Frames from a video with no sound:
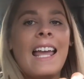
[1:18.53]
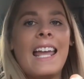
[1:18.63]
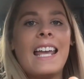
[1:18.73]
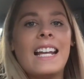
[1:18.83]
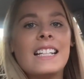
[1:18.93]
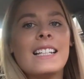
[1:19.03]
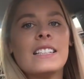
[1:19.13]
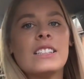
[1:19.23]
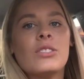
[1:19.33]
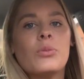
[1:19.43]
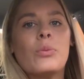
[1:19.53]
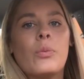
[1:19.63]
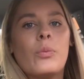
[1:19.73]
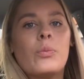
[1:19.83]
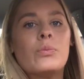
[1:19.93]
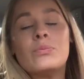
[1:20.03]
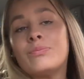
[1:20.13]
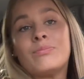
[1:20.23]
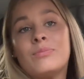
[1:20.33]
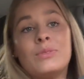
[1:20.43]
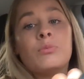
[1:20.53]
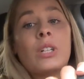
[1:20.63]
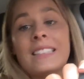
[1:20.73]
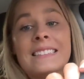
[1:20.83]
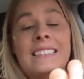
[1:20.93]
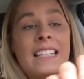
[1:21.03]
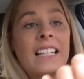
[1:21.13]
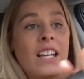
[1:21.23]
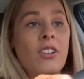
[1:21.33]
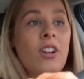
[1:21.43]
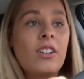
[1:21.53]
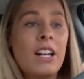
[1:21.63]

And it wouldn't stick at all.